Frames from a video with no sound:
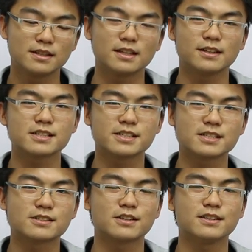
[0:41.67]
Now let's
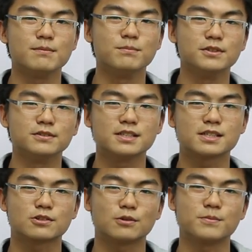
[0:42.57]
get started and build
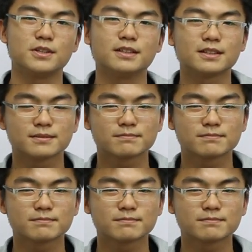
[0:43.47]
this Scorpion.